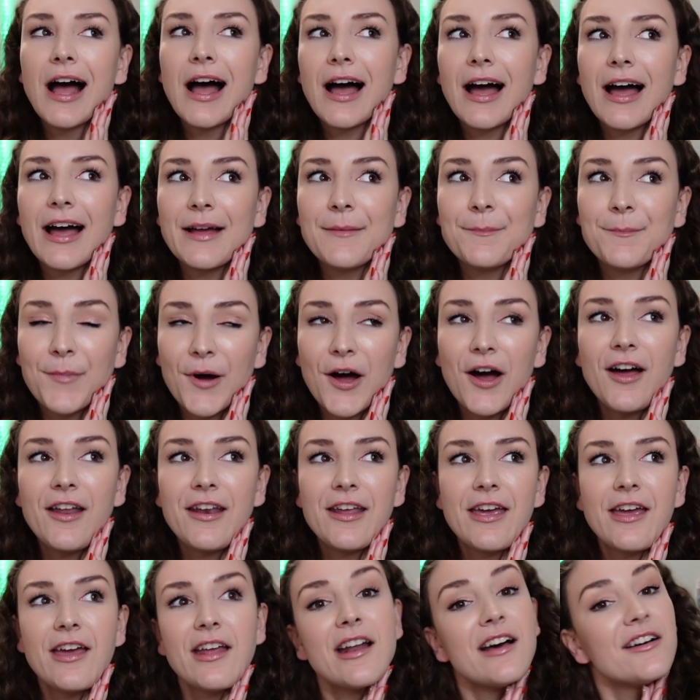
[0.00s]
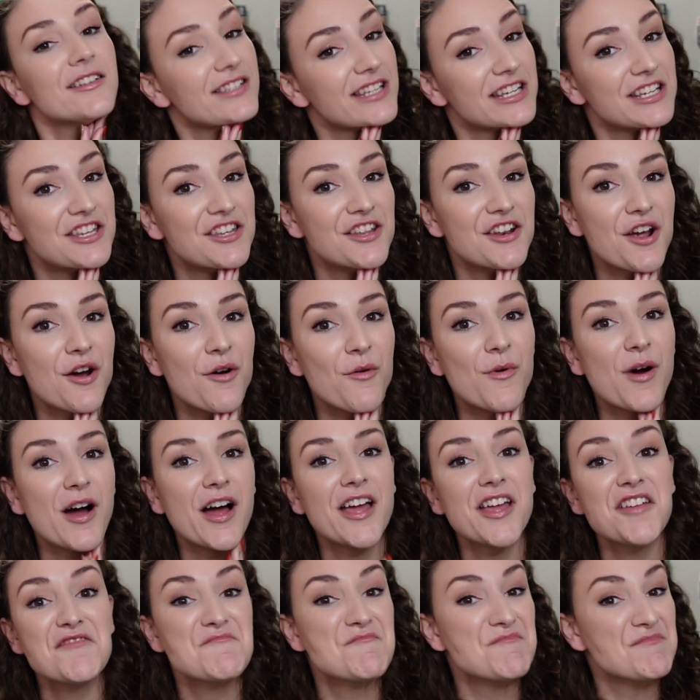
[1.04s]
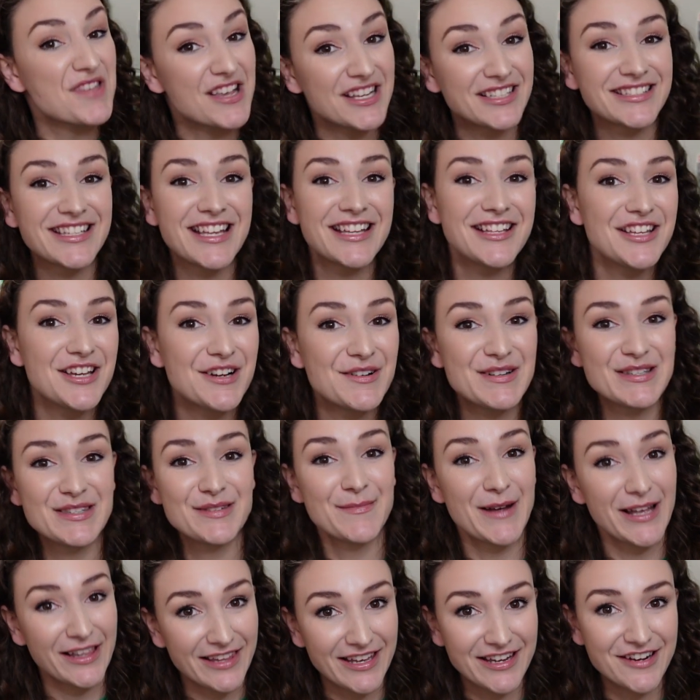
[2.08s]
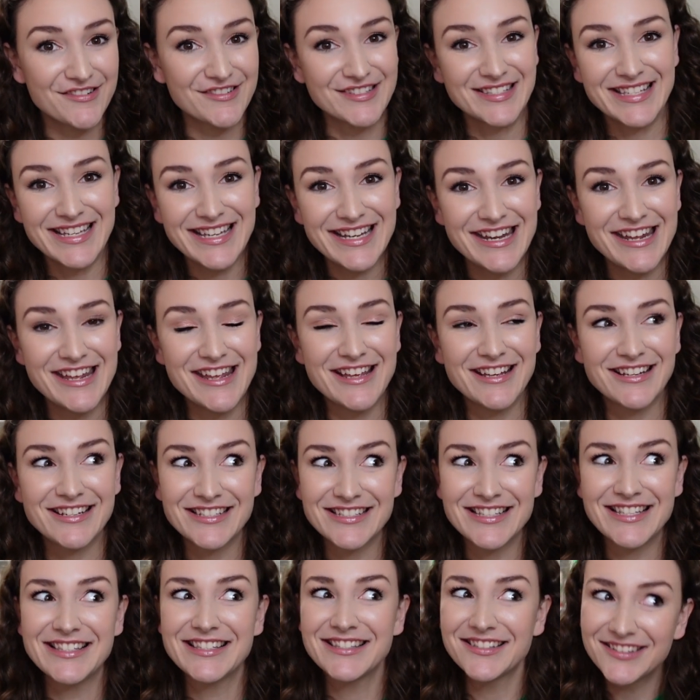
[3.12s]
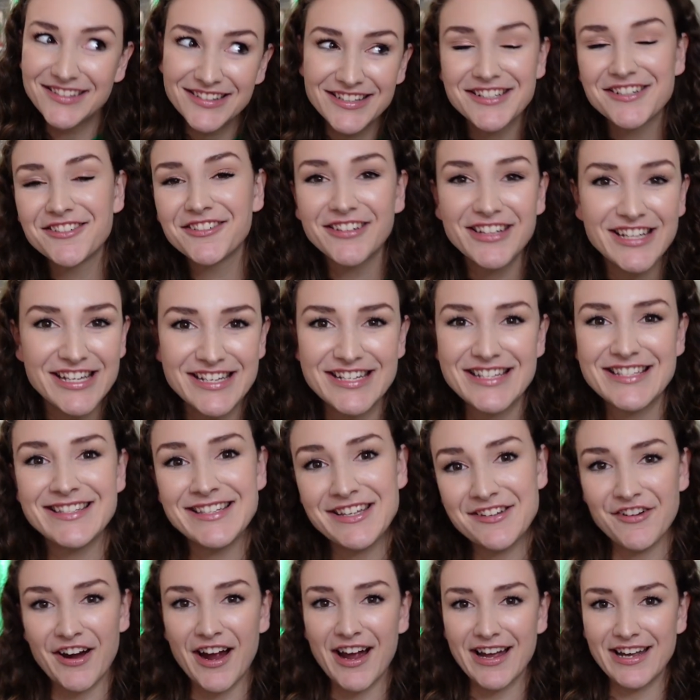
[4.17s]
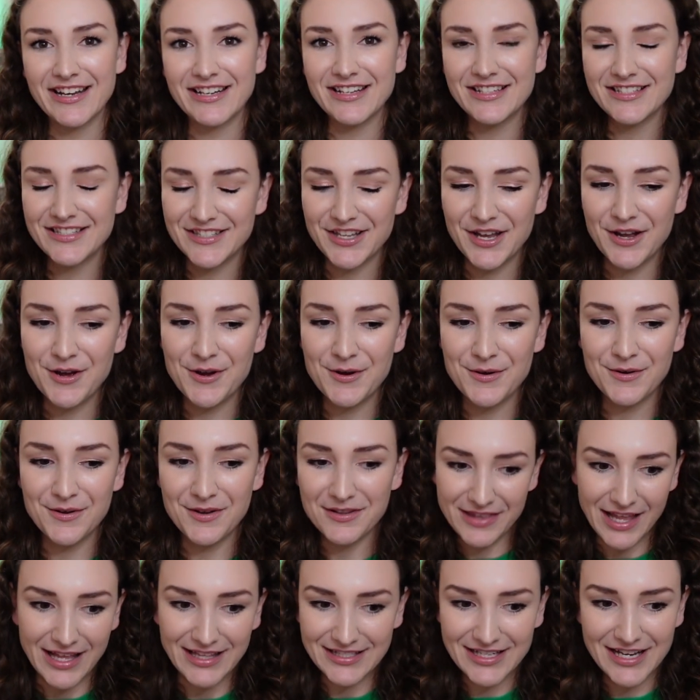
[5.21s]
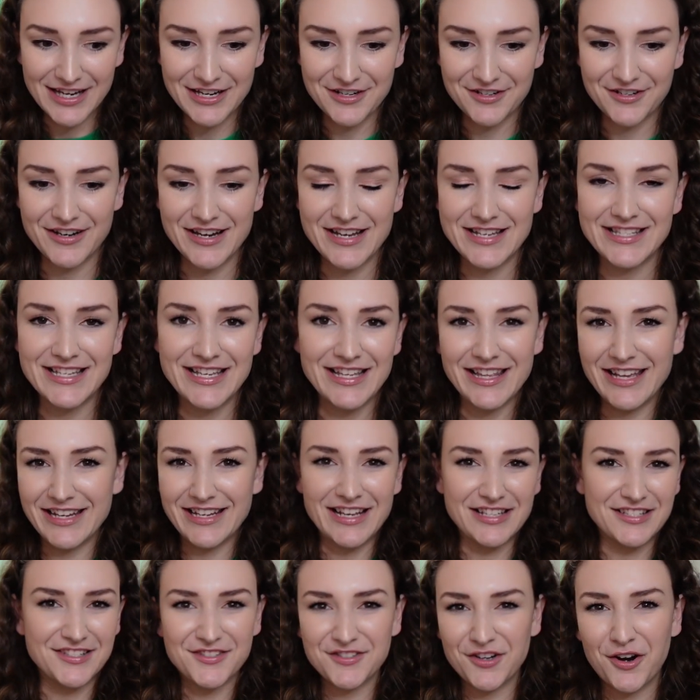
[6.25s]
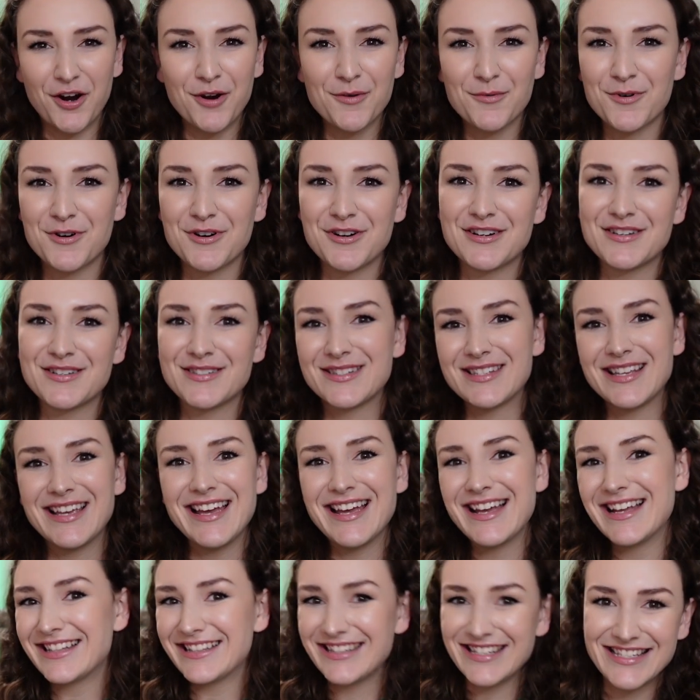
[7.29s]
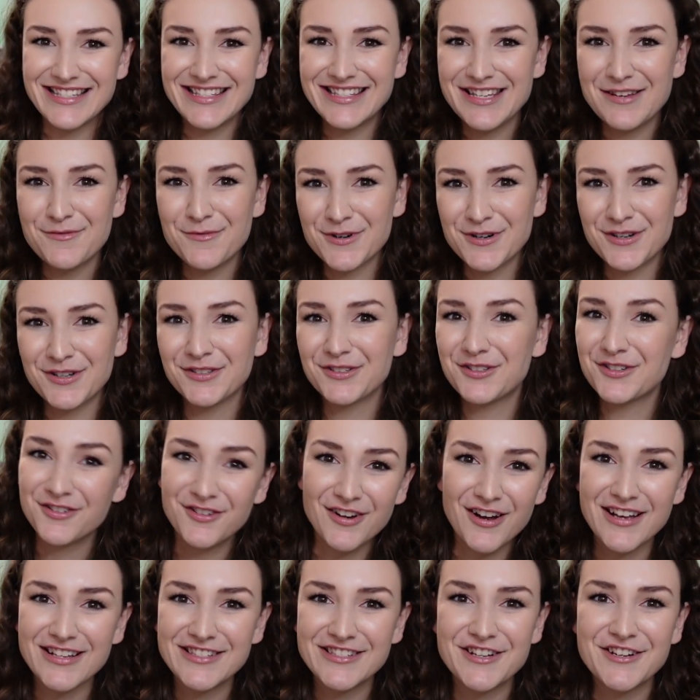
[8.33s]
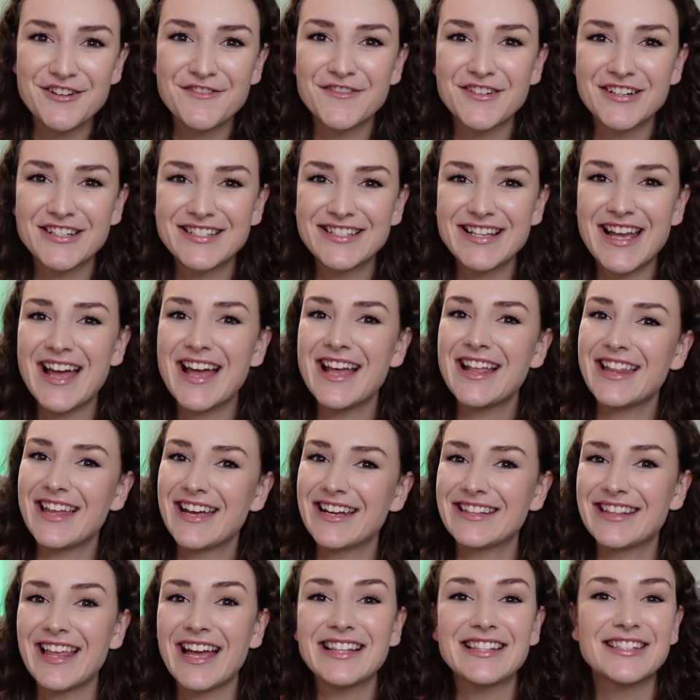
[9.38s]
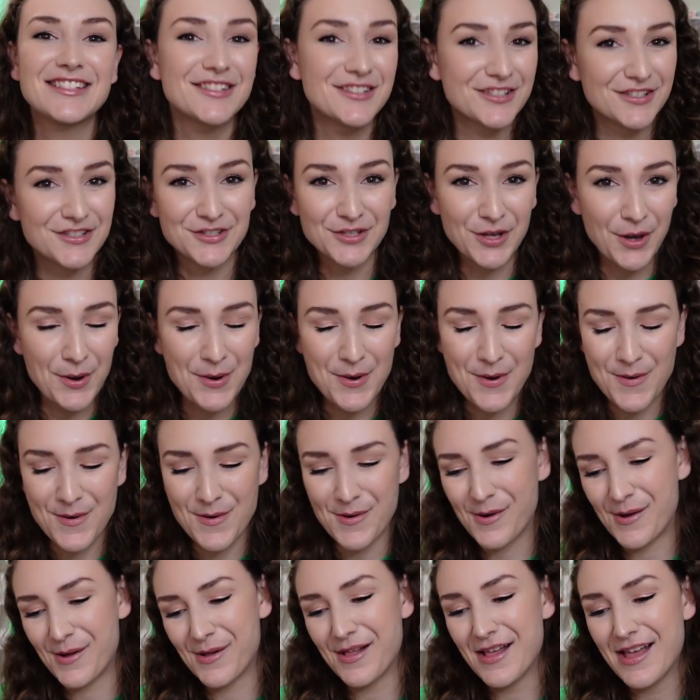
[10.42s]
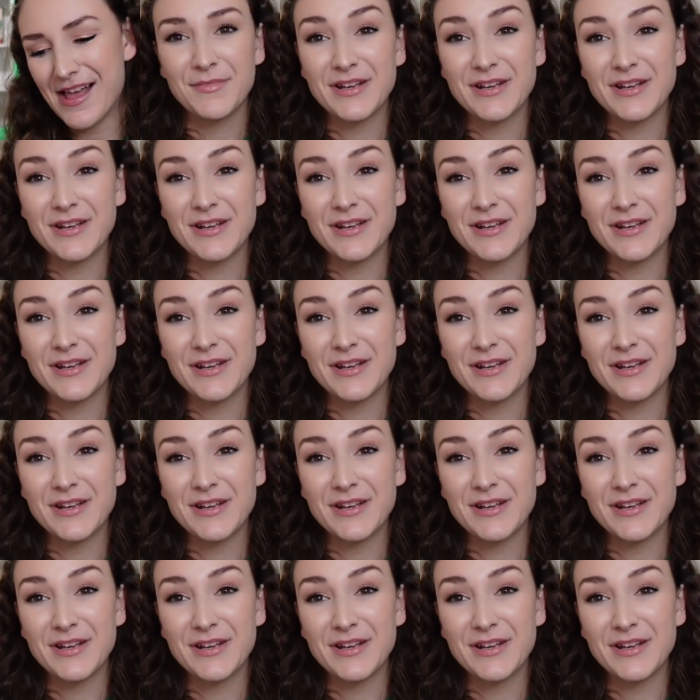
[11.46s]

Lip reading: I bought it and I was like, you know what? This can go into my Lego city because it's literally a Disney ride. So that's kind of crazy, like a Star Wars Disney World crossover set. Like that's so cool.